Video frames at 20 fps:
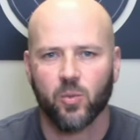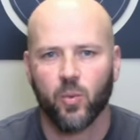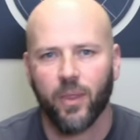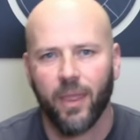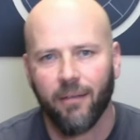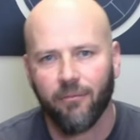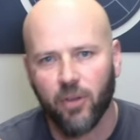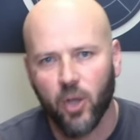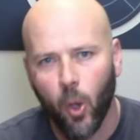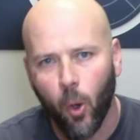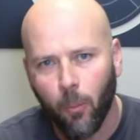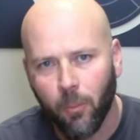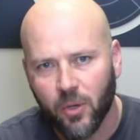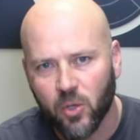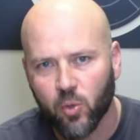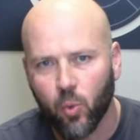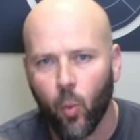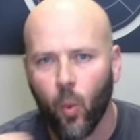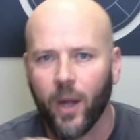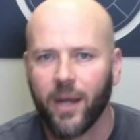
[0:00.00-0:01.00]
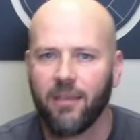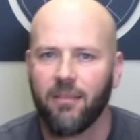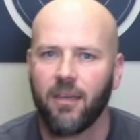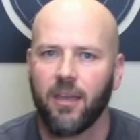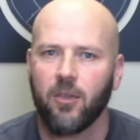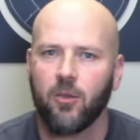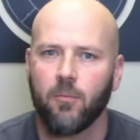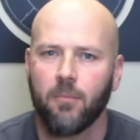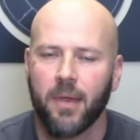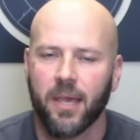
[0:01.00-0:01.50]
with every open 20 that
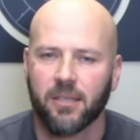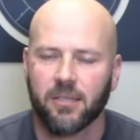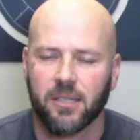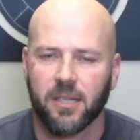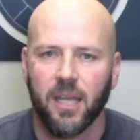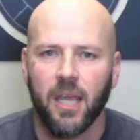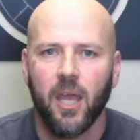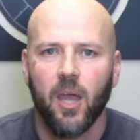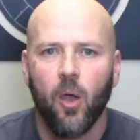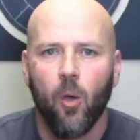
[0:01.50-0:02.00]
you missed?